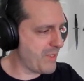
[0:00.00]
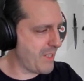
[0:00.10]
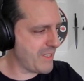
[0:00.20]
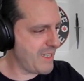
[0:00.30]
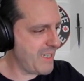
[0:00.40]

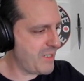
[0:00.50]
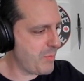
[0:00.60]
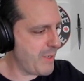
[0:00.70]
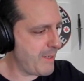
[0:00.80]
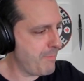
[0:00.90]
doesn't need to
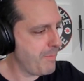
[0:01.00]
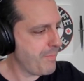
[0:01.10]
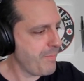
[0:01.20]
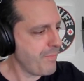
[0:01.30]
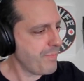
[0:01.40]
be.
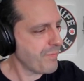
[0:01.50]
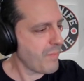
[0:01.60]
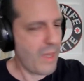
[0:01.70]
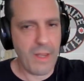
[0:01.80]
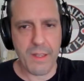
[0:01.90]

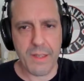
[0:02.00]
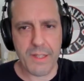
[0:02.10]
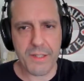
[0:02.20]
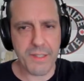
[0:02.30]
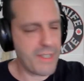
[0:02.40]

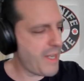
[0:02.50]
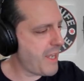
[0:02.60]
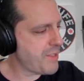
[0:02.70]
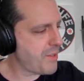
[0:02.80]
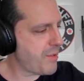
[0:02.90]
This is an
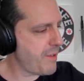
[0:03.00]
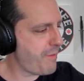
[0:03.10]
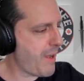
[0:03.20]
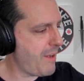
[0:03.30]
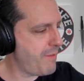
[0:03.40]
S
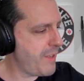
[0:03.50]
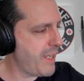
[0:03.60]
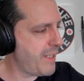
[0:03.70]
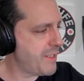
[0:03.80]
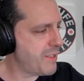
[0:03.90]
thirty-five
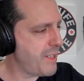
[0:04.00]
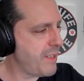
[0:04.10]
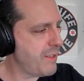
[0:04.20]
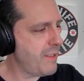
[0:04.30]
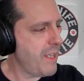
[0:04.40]
V N
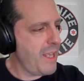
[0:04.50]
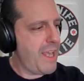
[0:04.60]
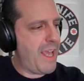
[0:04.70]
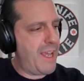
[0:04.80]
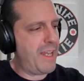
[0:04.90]
steel
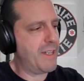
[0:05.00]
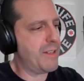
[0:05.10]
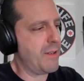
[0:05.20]
and